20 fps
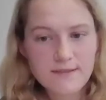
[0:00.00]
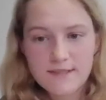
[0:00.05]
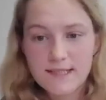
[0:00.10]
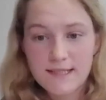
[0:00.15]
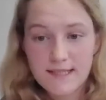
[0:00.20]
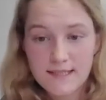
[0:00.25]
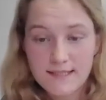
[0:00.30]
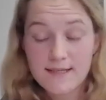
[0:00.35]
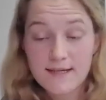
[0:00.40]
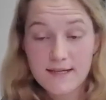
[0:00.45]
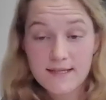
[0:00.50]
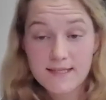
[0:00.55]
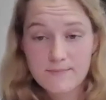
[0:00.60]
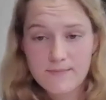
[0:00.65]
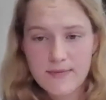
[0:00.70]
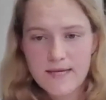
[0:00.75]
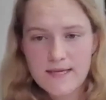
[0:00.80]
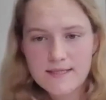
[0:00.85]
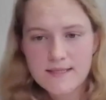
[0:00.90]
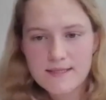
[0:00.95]
things like
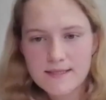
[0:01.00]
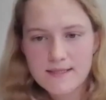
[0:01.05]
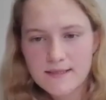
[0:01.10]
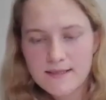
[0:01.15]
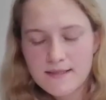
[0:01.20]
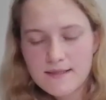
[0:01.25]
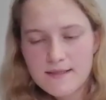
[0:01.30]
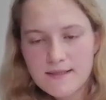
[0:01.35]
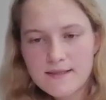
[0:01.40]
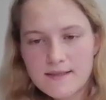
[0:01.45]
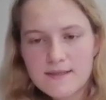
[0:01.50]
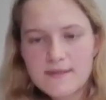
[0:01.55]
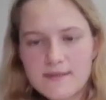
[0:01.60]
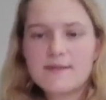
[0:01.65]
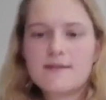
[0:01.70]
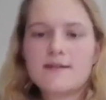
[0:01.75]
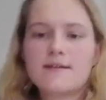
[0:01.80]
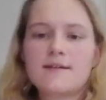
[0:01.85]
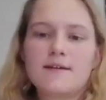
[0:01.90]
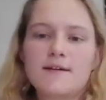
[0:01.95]
Spacey,
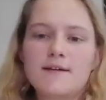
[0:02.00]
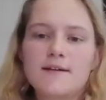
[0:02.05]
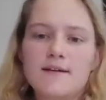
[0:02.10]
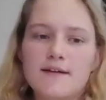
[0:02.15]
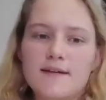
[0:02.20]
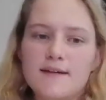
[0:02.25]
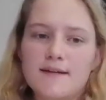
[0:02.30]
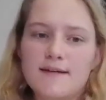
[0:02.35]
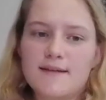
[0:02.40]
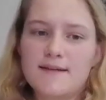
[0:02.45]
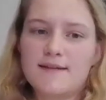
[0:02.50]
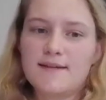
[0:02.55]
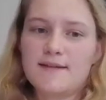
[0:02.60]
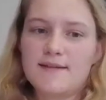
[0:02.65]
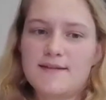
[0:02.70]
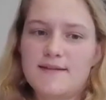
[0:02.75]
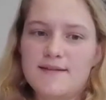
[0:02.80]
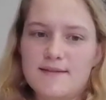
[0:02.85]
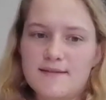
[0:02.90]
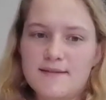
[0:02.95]

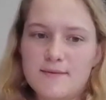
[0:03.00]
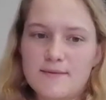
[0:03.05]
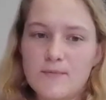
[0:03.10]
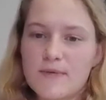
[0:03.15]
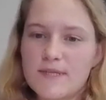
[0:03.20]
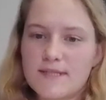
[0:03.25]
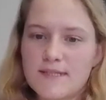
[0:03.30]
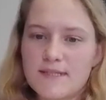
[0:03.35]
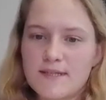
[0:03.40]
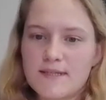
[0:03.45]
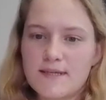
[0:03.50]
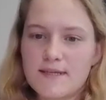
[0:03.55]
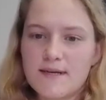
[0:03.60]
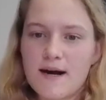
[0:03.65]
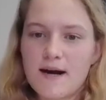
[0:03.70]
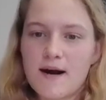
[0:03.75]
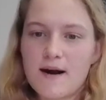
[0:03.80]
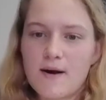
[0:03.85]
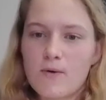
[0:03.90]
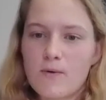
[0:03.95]
and we see
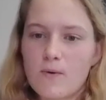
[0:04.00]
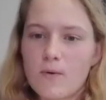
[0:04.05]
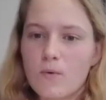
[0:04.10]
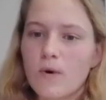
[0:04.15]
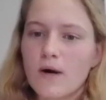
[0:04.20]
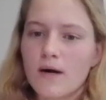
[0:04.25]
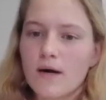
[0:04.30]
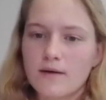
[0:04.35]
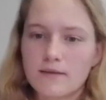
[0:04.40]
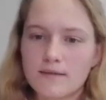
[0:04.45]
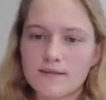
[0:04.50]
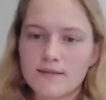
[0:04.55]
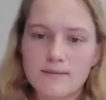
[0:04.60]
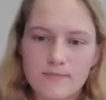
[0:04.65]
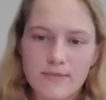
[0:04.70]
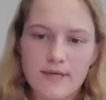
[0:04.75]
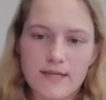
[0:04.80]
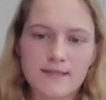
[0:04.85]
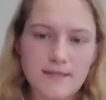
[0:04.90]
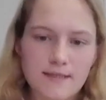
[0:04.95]
how well
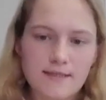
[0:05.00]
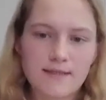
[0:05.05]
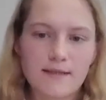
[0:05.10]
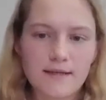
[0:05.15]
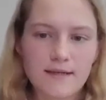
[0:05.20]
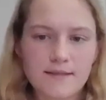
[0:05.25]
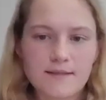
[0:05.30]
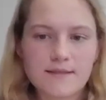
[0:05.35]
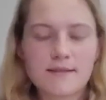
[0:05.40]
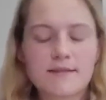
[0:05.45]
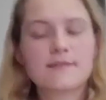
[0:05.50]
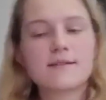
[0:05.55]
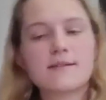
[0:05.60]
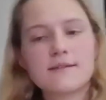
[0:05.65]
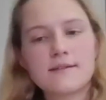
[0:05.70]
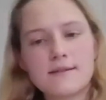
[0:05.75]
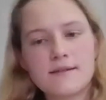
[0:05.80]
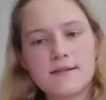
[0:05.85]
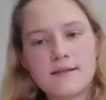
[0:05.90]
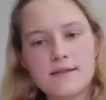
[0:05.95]
Spacey does
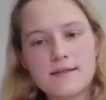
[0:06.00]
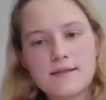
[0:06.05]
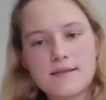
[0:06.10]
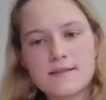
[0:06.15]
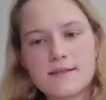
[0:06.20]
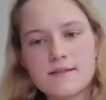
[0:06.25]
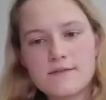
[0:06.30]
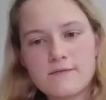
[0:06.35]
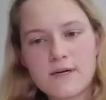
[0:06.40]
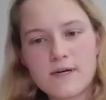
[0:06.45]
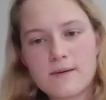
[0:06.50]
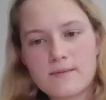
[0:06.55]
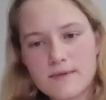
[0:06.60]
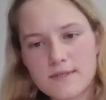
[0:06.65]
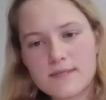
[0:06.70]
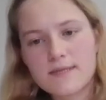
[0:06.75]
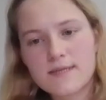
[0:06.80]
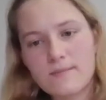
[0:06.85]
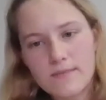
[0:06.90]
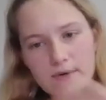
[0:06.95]
in this
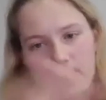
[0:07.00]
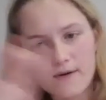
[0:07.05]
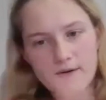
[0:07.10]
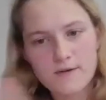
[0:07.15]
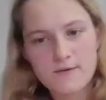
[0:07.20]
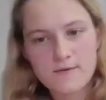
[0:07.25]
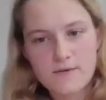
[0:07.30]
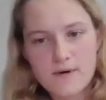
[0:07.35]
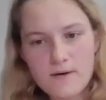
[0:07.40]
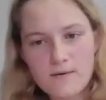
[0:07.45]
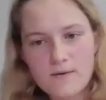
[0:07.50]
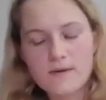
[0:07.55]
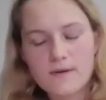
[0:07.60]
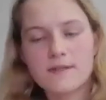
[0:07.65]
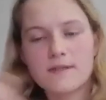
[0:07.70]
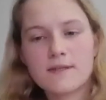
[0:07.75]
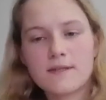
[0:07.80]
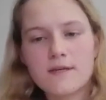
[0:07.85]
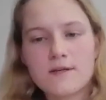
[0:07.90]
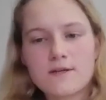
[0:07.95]
environments compared to our
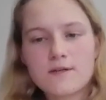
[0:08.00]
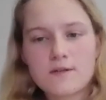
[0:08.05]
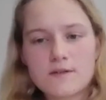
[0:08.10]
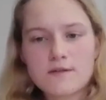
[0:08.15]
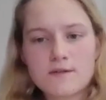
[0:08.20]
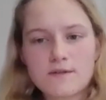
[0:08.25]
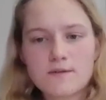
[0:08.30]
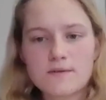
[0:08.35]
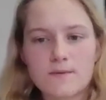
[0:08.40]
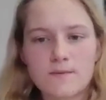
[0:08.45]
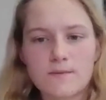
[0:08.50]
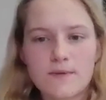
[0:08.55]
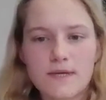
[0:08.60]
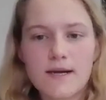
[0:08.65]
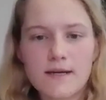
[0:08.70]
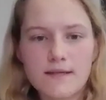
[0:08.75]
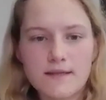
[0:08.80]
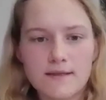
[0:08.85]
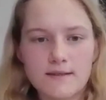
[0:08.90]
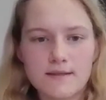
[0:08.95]
annotations. So we
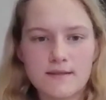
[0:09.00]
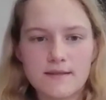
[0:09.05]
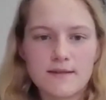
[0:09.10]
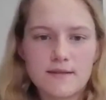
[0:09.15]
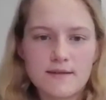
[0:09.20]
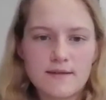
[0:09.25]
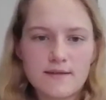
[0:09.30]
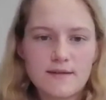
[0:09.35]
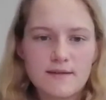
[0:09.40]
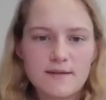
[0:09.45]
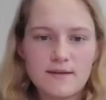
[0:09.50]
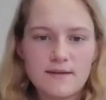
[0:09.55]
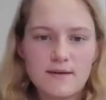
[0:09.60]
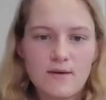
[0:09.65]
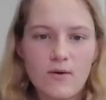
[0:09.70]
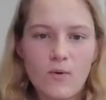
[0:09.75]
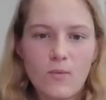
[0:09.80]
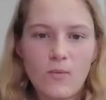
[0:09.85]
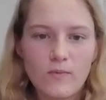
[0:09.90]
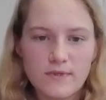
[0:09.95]
kind of
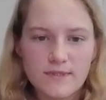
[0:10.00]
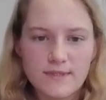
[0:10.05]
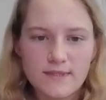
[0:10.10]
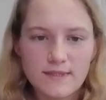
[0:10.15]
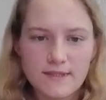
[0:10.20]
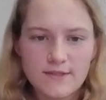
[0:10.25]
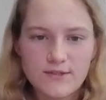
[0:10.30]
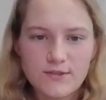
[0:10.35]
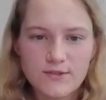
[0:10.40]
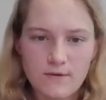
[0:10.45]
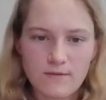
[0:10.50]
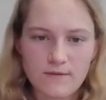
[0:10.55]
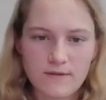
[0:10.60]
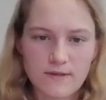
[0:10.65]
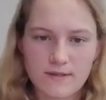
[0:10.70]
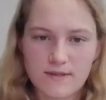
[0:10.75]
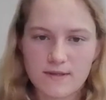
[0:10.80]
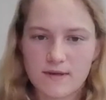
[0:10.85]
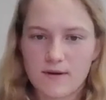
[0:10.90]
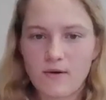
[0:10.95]
almost like serving
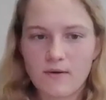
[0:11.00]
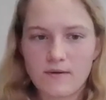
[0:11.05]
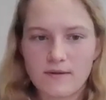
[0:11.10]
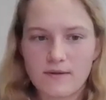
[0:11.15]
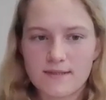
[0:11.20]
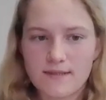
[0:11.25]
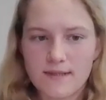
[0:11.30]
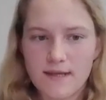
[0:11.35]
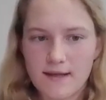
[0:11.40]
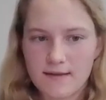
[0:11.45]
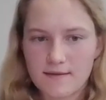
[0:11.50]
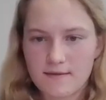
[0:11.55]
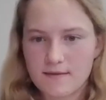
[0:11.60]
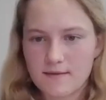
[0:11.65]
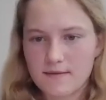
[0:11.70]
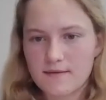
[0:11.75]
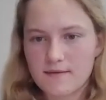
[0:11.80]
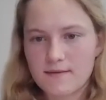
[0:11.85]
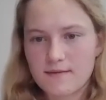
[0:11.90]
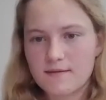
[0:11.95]
as a gold
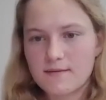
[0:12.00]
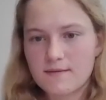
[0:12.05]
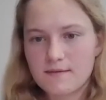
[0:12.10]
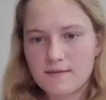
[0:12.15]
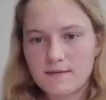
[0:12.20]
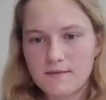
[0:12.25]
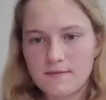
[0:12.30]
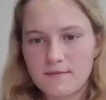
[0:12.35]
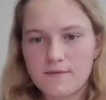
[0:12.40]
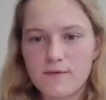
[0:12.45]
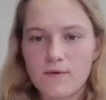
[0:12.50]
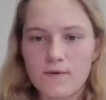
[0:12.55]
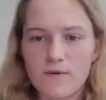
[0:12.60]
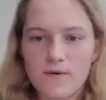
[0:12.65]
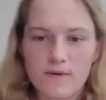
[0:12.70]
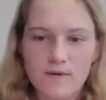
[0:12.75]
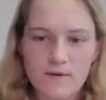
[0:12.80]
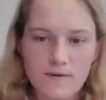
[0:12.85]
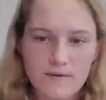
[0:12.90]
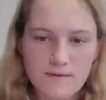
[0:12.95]
standard
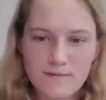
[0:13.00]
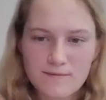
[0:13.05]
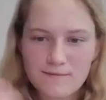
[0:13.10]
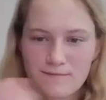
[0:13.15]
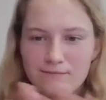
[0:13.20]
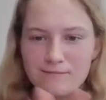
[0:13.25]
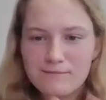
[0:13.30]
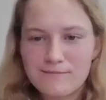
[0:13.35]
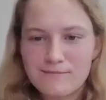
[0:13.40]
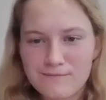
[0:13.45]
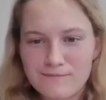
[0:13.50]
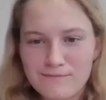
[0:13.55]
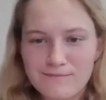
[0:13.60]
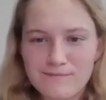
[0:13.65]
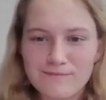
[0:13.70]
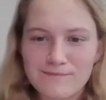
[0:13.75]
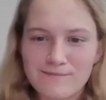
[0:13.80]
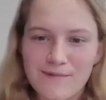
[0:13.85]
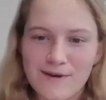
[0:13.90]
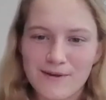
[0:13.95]
for
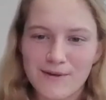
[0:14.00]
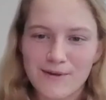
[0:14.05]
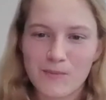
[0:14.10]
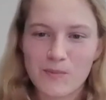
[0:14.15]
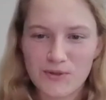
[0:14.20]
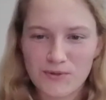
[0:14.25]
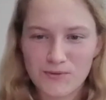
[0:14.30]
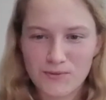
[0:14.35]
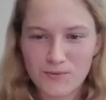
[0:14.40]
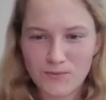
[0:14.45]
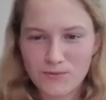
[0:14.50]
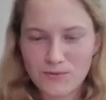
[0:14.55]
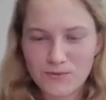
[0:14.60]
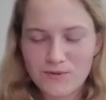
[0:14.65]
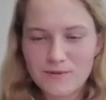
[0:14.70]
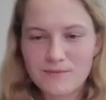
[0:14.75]
NLP tools.